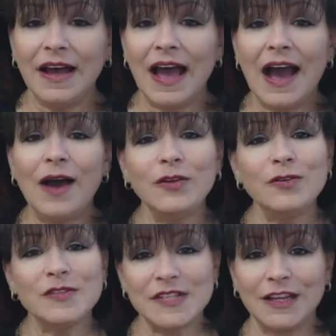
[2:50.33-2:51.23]
How
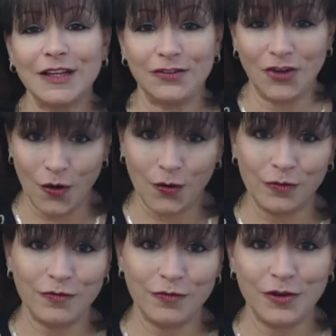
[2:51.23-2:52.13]
you set the
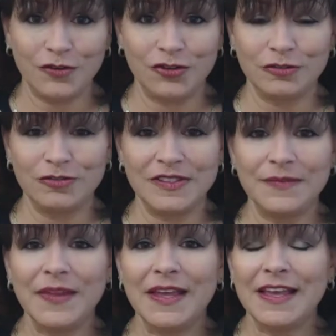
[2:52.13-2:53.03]
tone for your
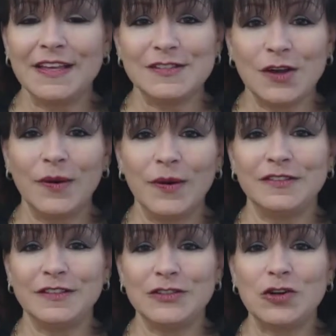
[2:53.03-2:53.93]
children is going
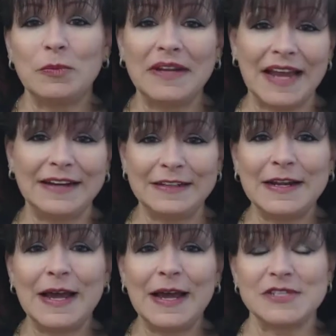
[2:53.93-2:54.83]
to determine
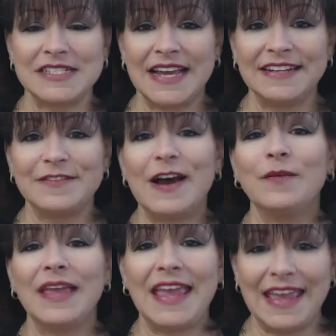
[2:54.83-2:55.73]
99% of how
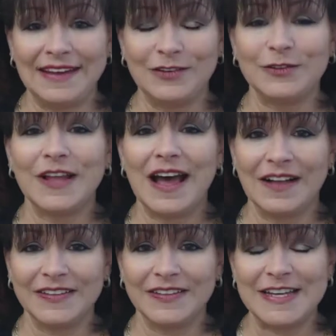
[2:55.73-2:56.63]
they handle the
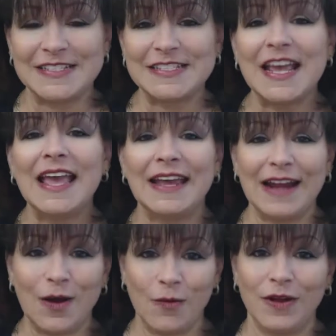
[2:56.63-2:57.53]
holidays and
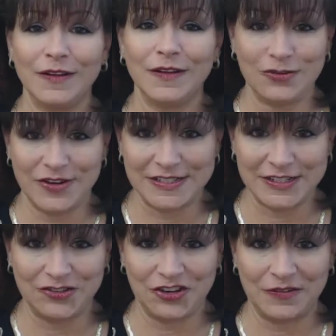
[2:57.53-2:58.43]
how well they
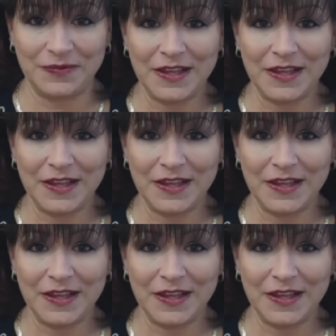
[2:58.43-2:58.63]
transition.